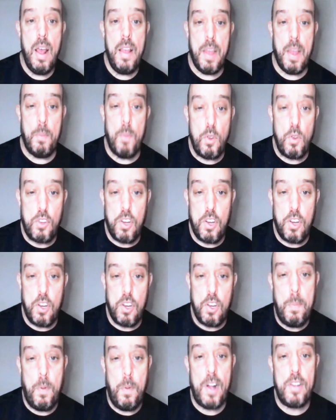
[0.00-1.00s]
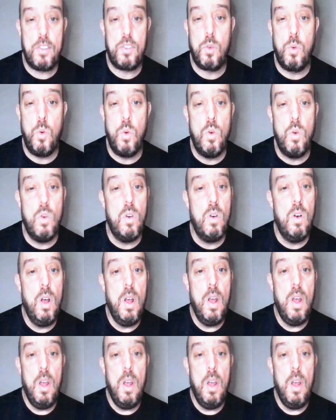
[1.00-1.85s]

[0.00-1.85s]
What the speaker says: than most of the people at school.